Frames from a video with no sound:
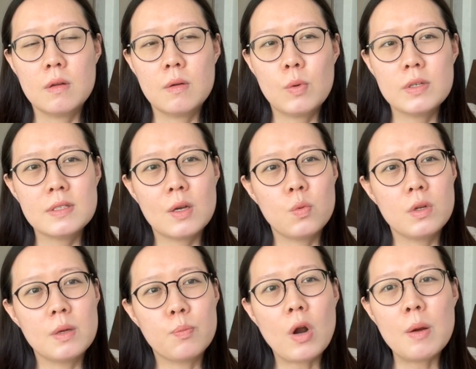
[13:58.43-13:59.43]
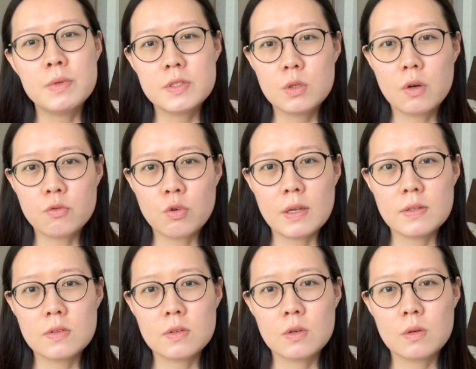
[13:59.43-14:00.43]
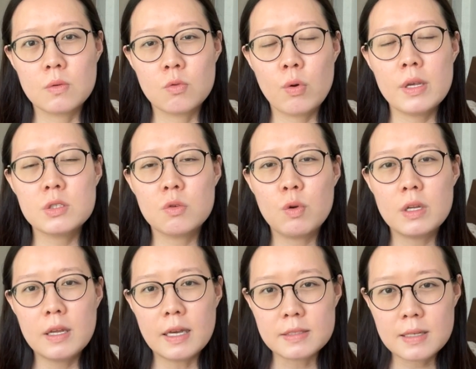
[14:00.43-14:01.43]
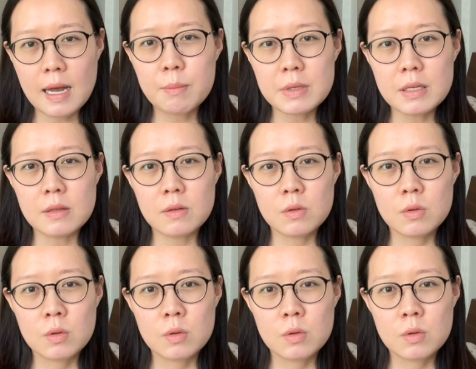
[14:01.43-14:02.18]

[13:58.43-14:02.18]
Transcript: what's that word? The primacy of grace. Grace already has come in.